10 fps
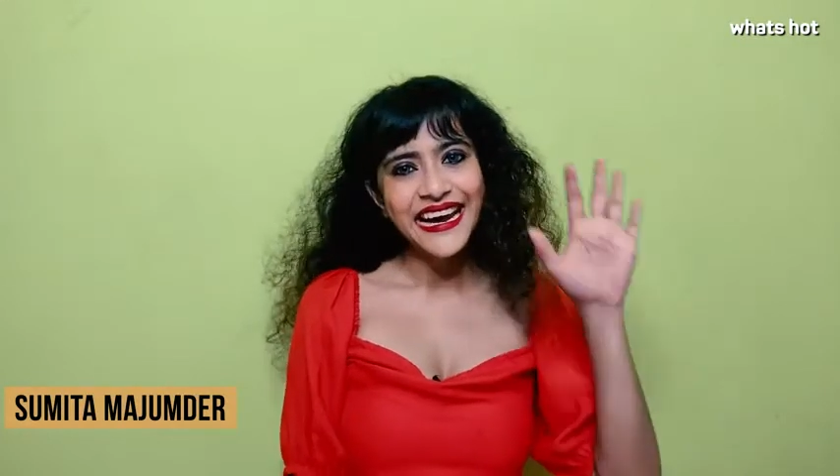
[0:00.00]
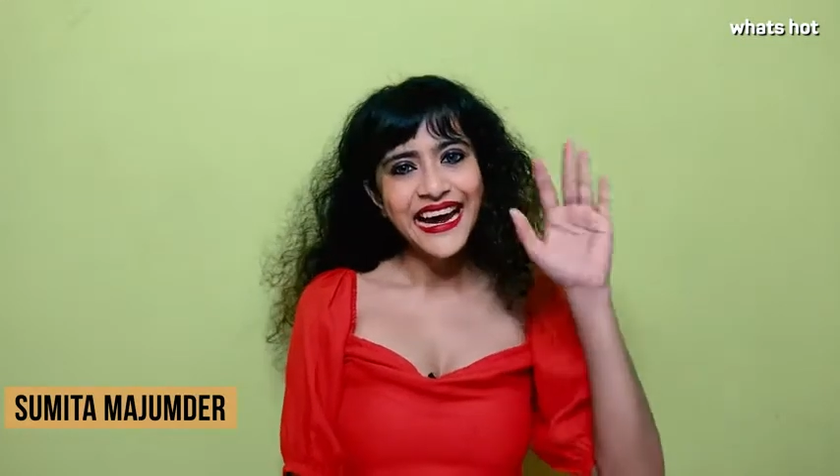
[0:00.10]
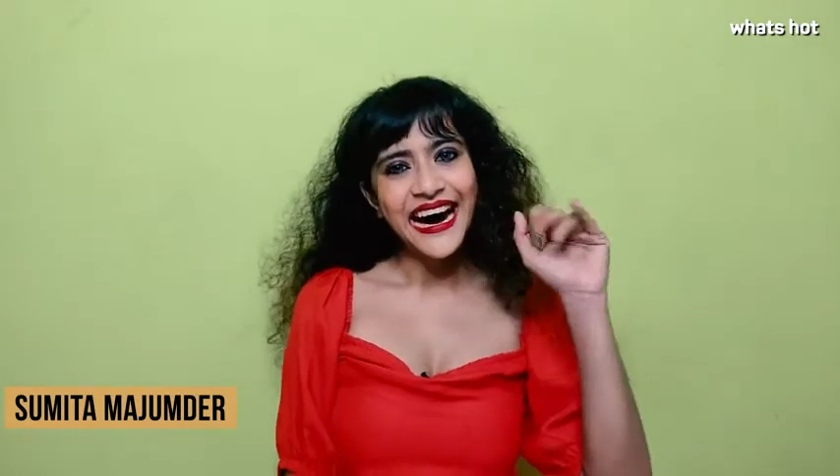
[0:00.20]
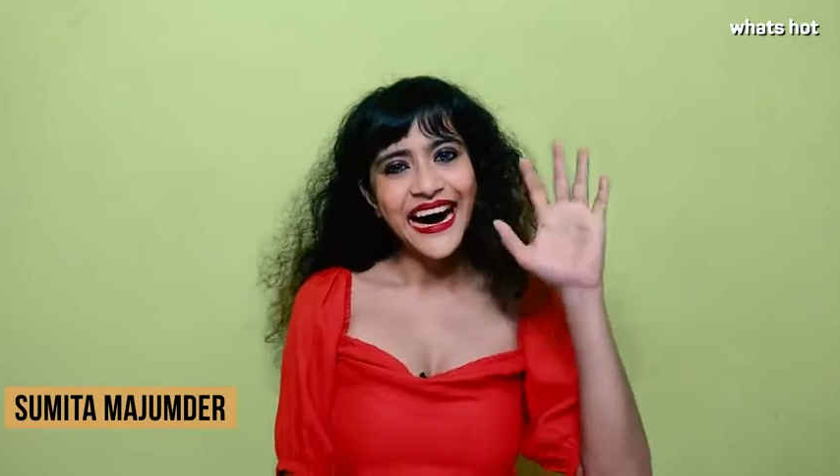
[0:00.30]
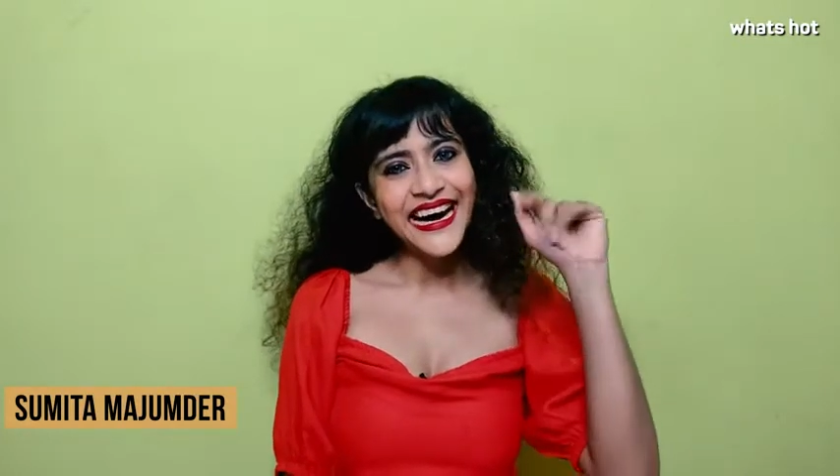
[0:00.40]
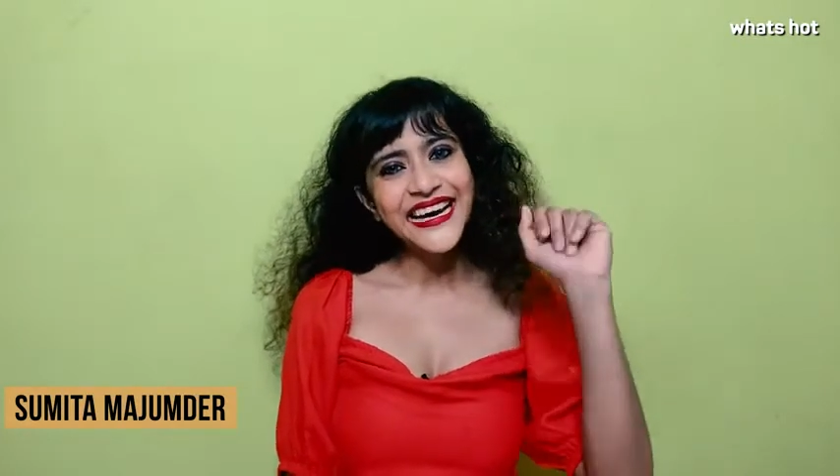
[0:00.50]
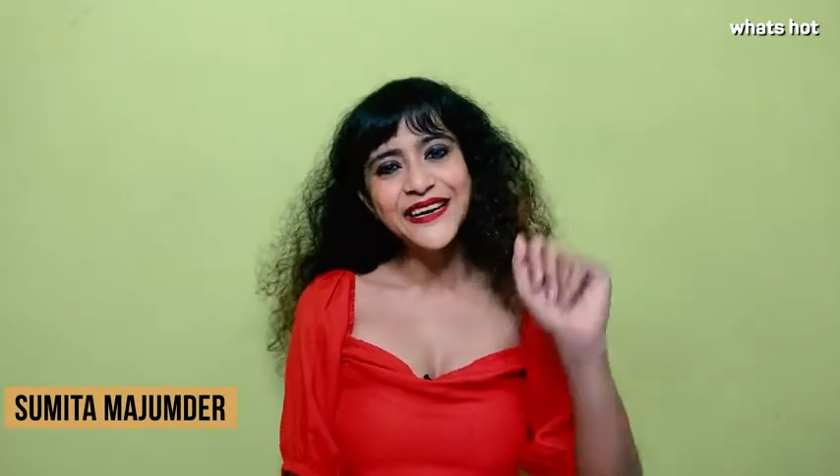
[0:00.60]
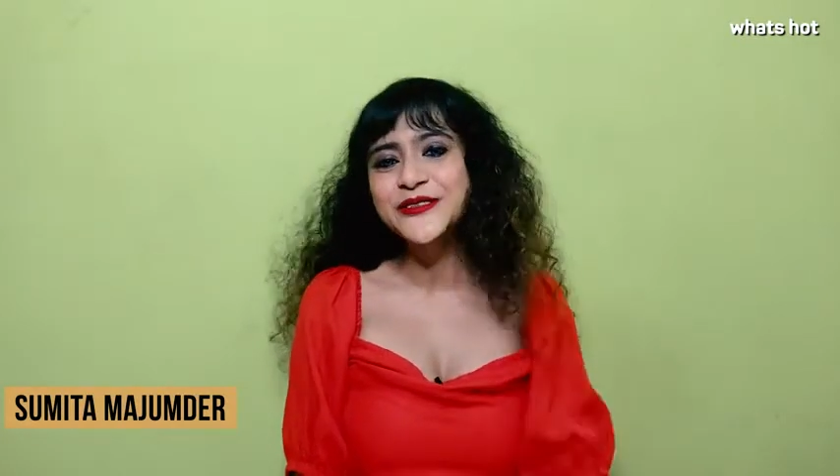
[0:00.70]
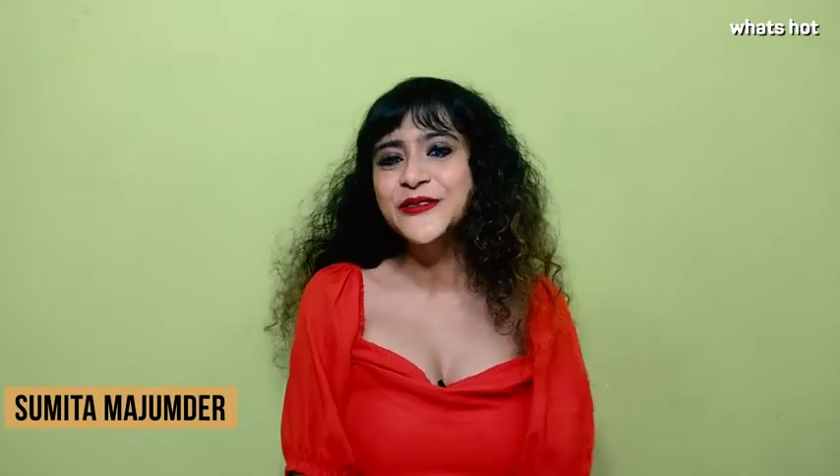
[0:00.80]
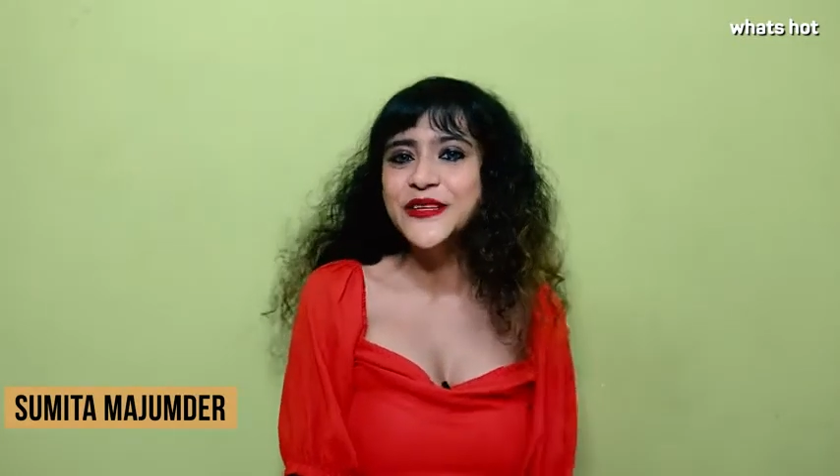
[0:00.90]
Hi, I'm
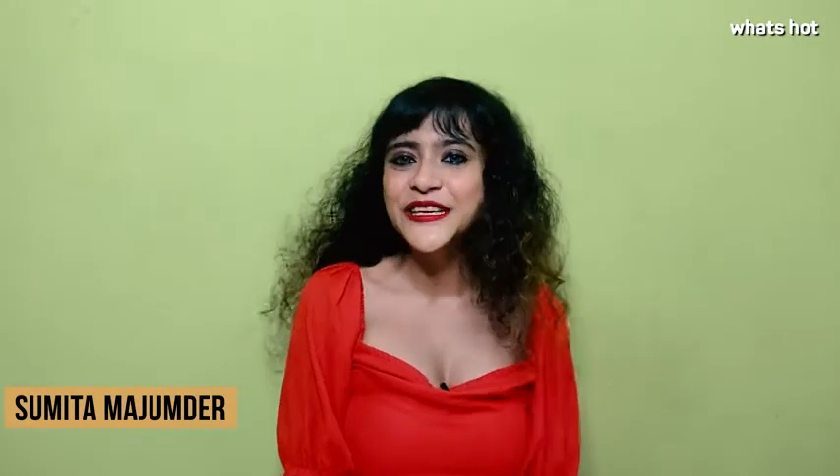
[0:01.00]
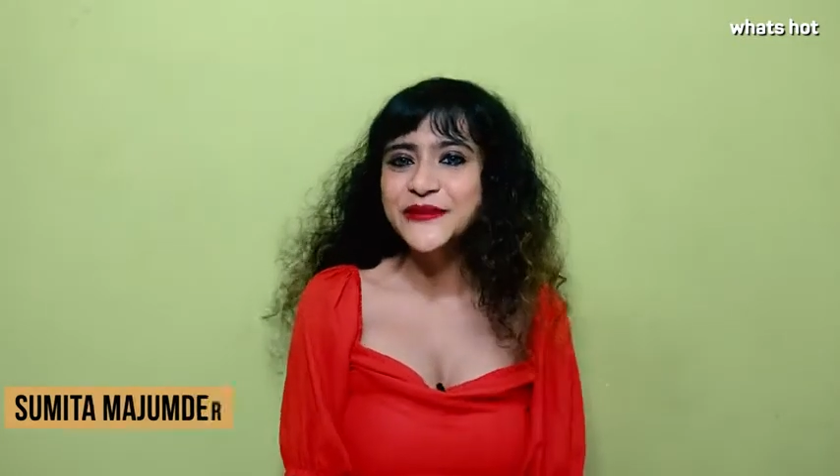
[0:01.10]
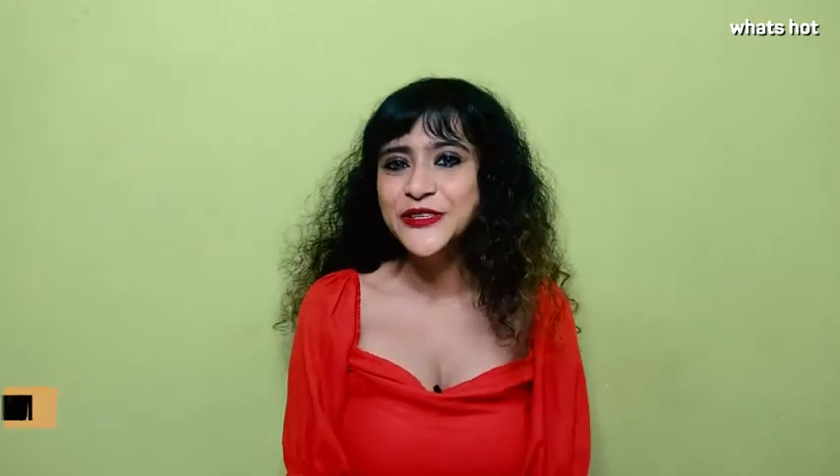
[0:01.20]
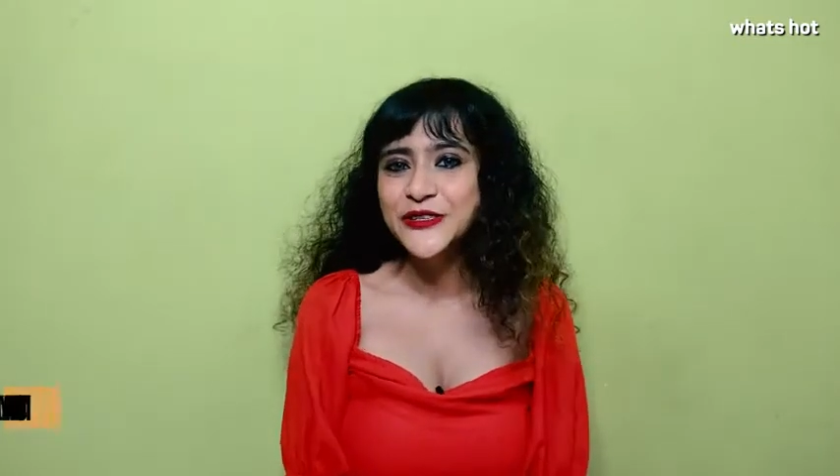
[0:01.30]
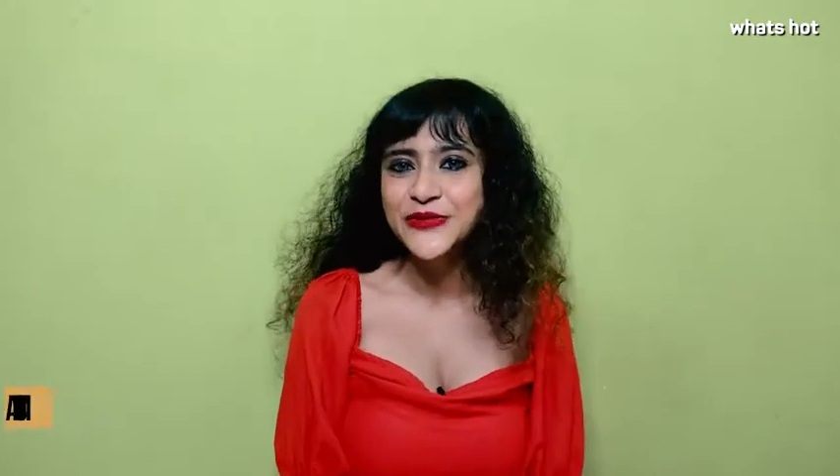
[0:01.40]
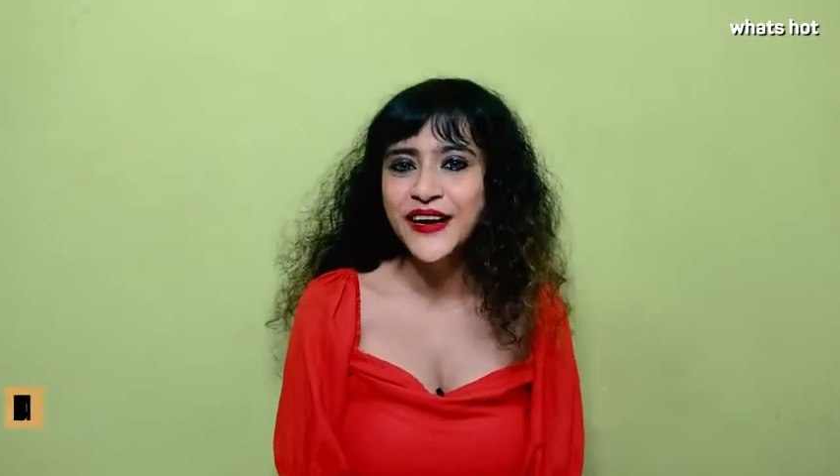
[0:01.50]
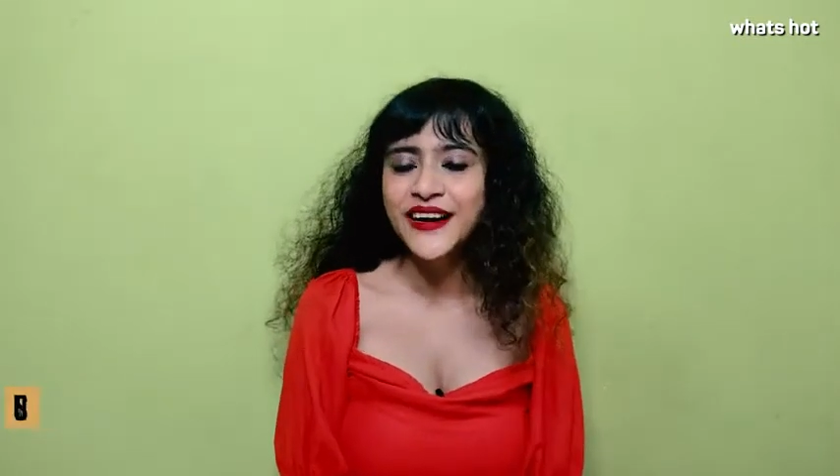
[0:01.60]
Sumita Majumdar